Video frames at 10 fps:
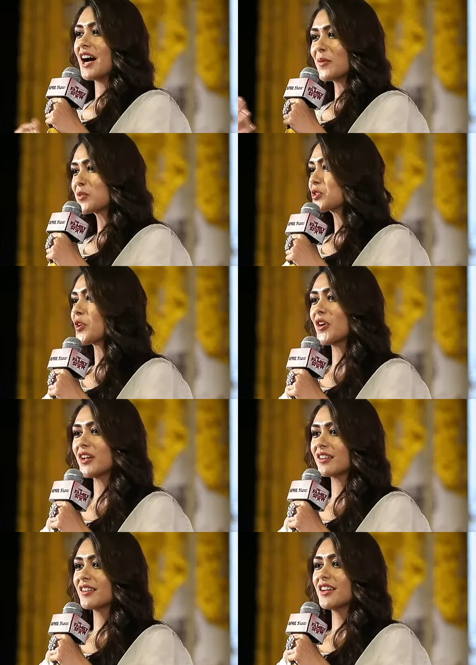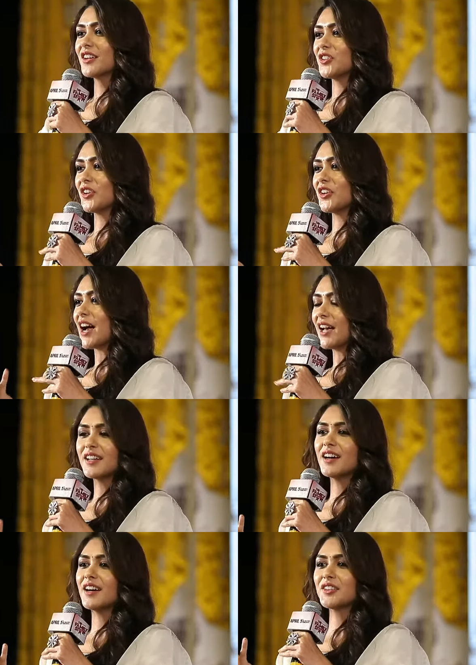I'm sure your
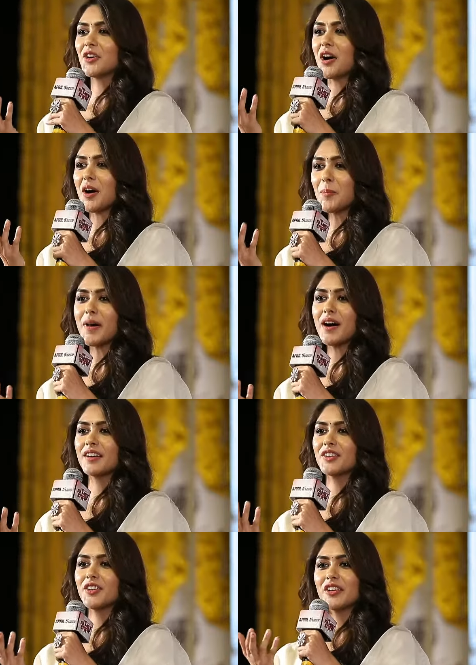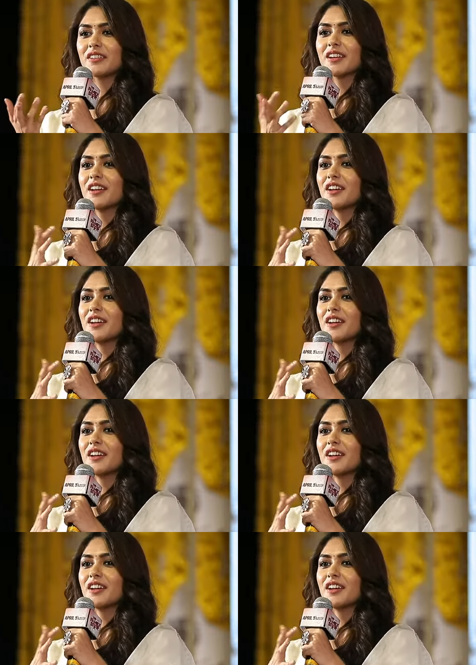nana, your amma, your,